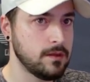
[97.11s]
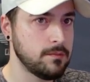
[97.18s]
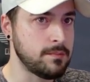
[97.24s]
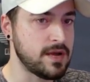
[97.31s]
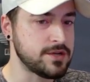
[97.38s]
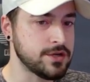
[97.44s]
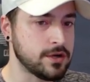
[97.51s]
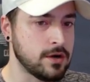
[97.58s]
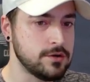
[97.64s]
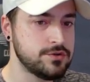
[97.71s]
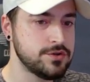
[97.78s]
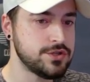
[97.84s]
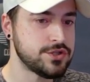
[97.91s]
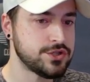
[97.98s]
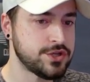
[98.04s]
Magic
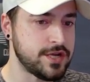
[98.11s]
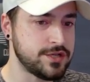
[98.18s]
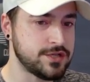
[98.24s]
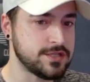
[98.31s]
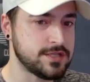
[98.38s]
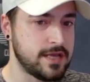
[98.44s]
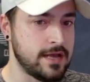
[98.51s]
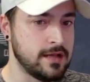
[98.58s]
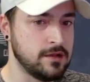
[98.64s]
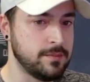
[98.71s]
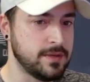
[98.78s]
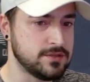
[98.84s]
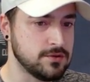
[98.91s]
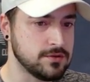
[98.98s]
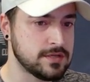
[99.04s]
Cartridge changes the
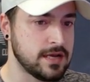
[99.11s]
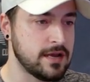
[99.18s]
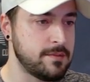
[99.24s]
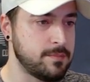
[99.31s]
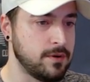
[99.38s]
elemental type